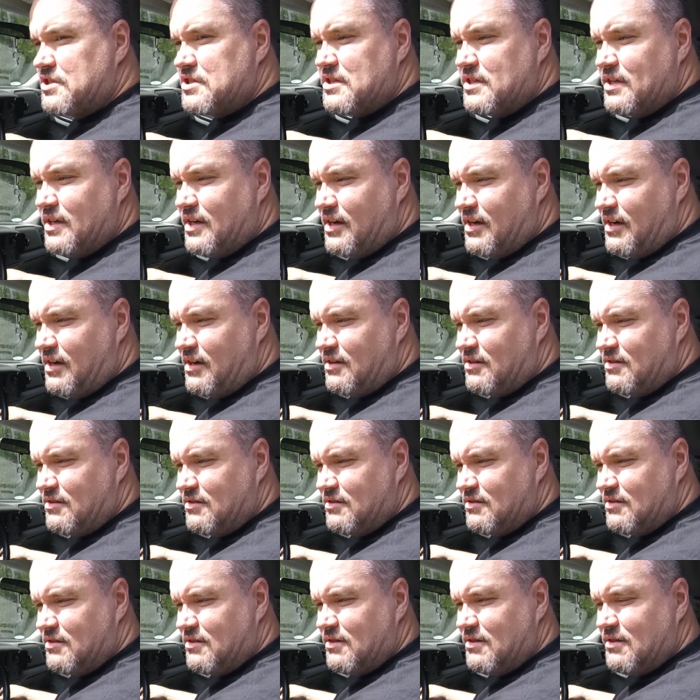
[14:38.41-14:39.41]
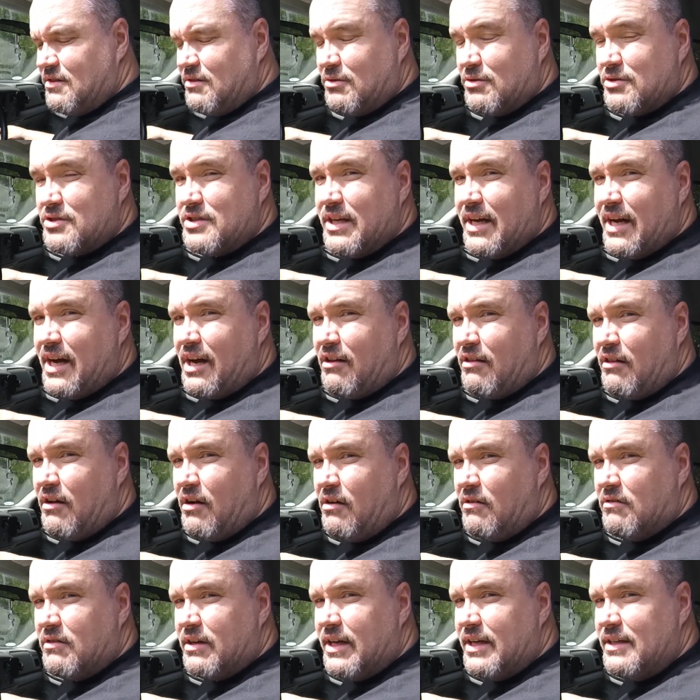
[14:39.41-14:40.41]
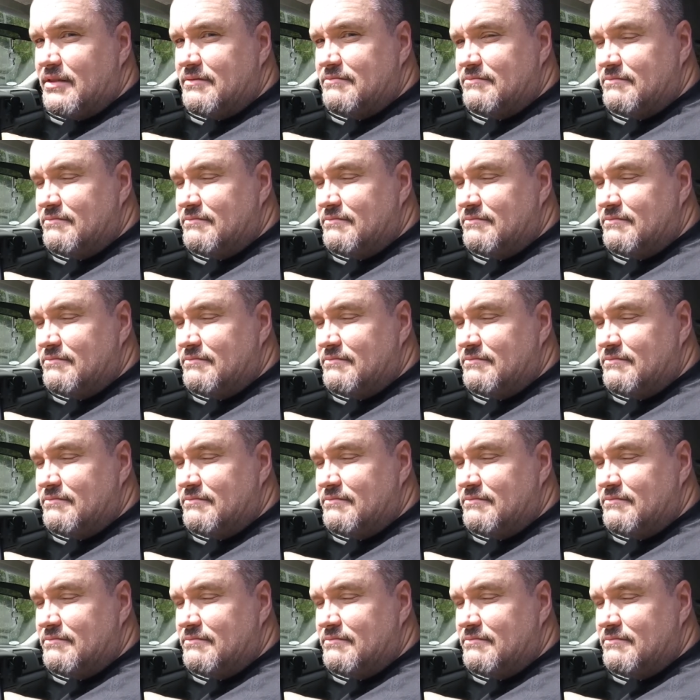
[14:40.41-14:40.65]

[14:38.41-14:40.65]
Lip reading: We'll see how long that